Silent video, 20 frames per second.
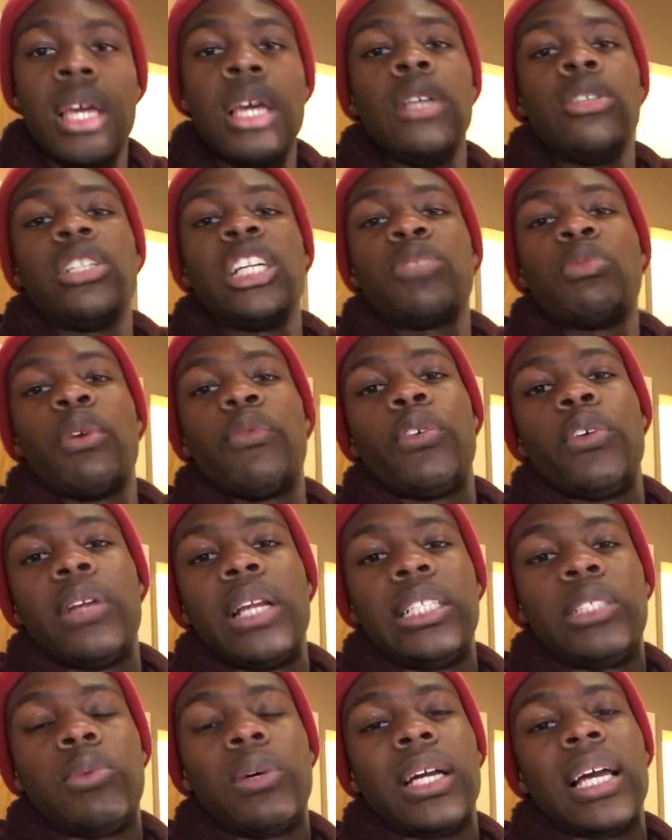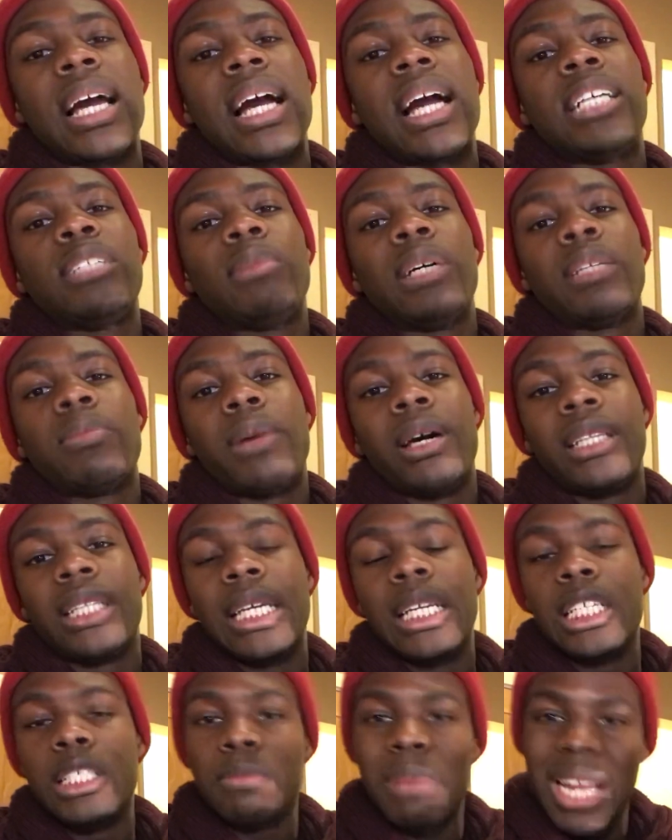So that's my review on this one, guys. Matt
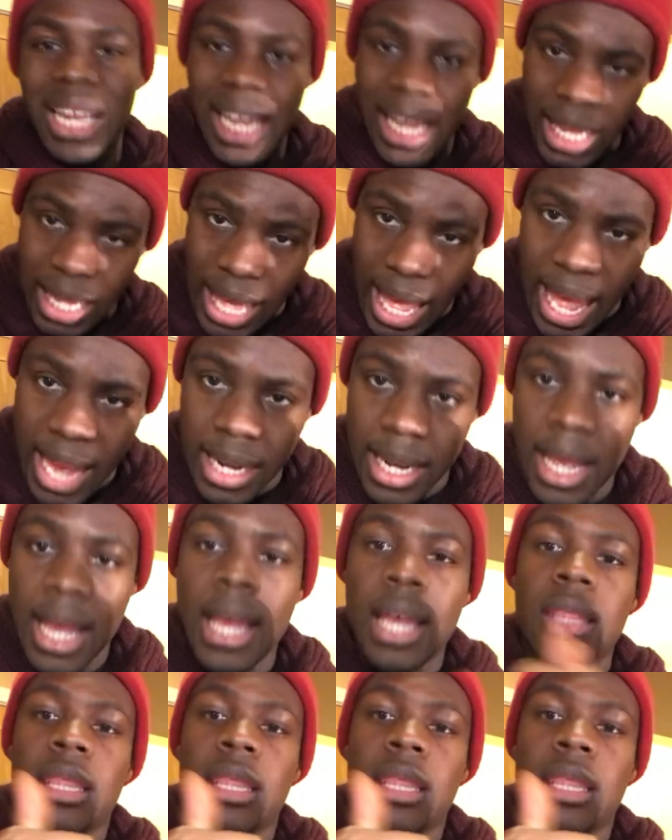Martinez back again.